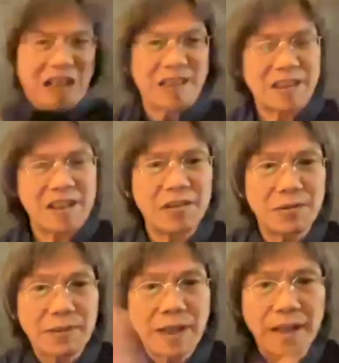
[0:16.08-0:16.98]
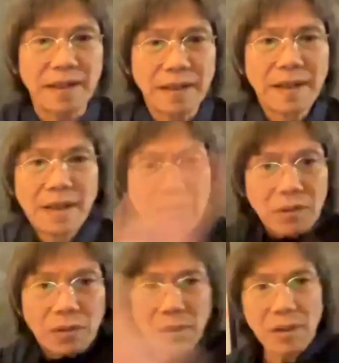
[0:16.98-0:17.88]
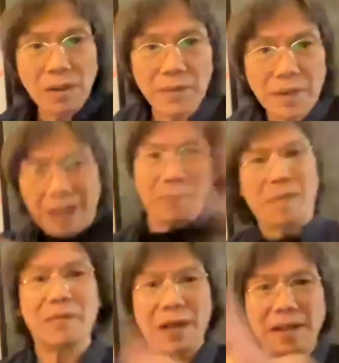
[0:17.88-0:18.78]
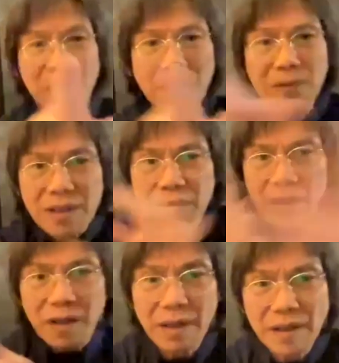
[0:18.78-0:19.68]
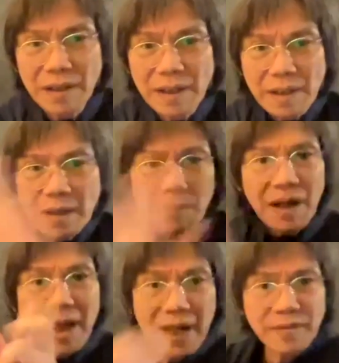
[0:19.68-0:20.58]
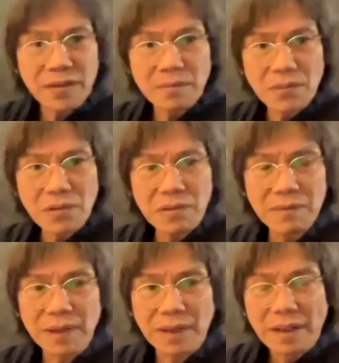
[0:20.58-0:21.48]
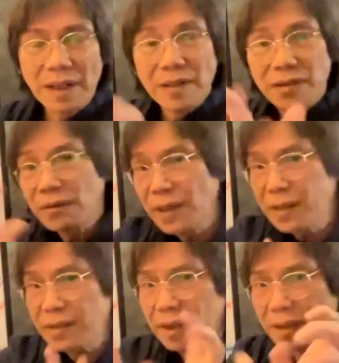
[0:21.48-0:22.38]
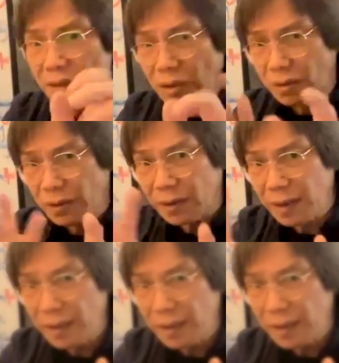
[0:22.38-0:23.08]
seize you again. So a lot of the time, right, all this, my hands are moving. So these are choi.